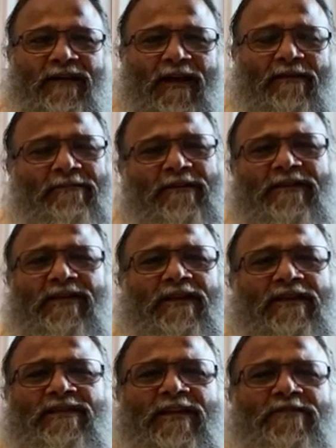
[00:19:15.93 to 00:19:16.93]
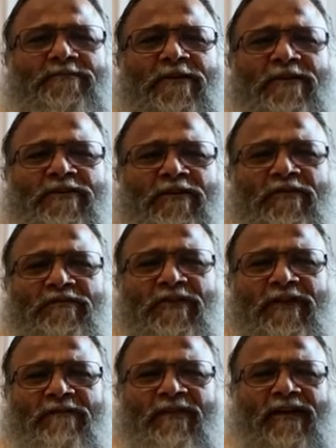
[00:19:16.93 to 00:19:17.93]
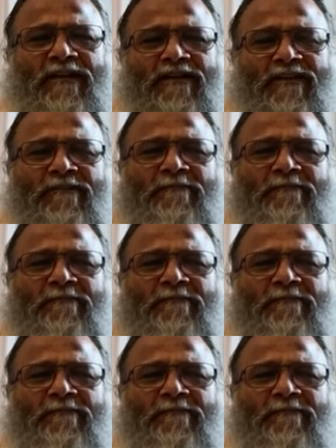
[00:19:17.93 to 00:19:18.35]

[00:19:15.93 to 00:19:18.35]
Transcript: everything is expression of the divine.